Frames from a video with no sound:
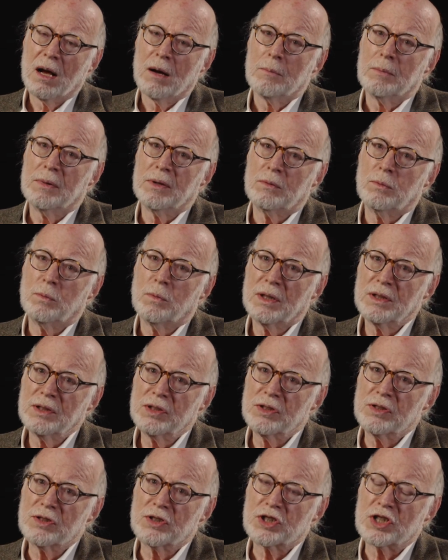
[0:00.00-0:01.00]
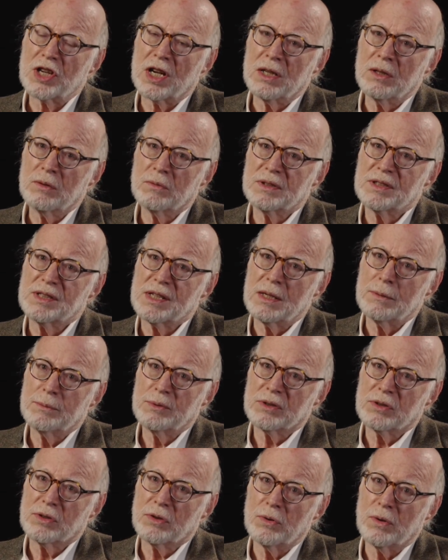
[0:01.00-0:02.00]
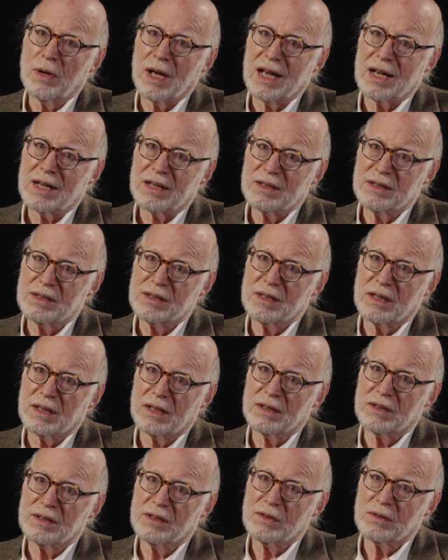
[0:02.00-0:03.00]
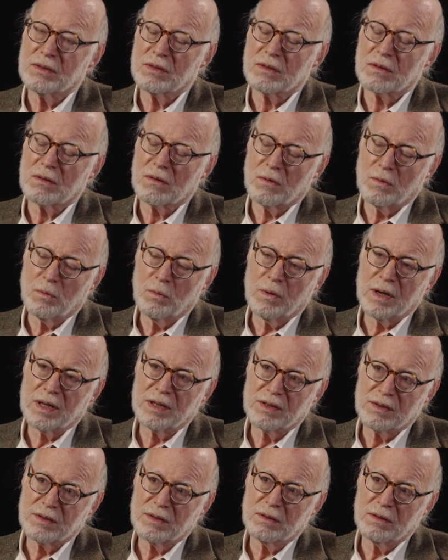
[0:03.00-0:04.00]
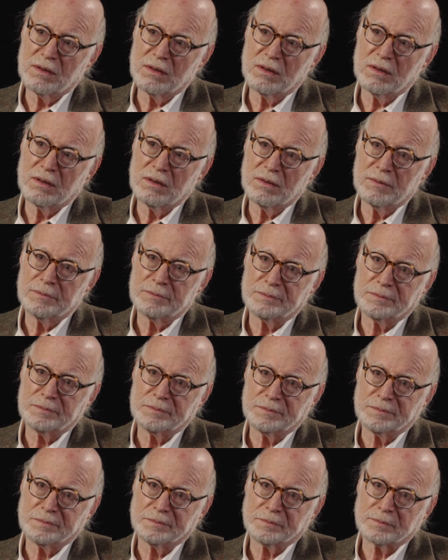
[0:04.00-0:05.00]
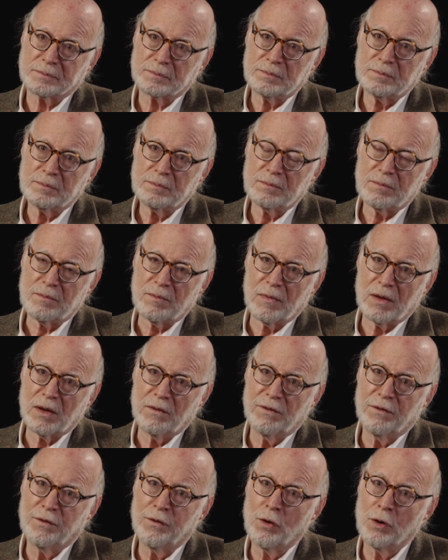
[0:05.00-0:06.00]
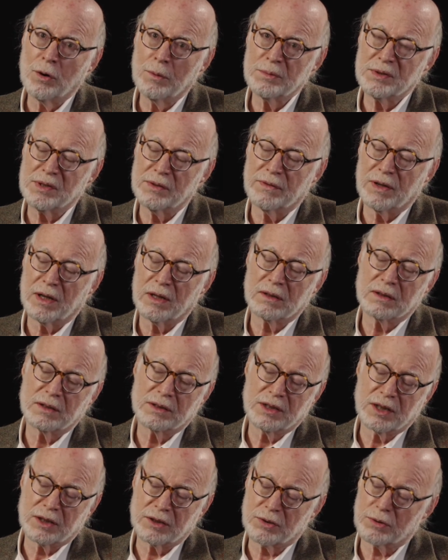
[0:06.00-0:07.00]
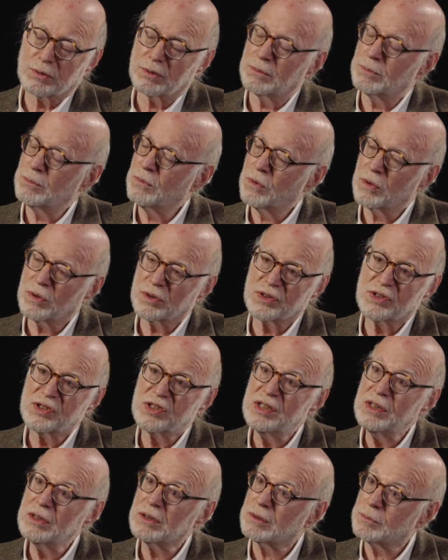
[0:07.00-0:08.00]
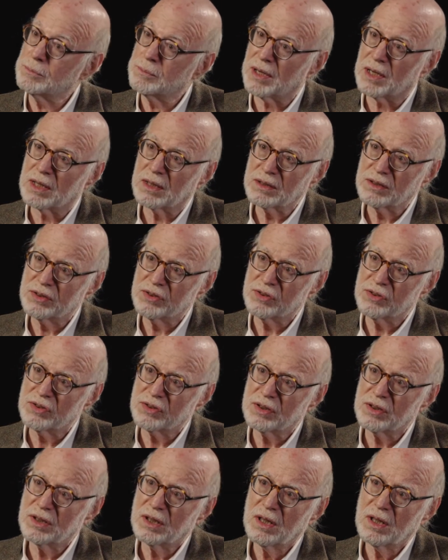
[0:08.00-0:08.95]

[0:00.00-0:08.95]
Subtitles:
But once China was able to access Western forms of architecture, more sealed box,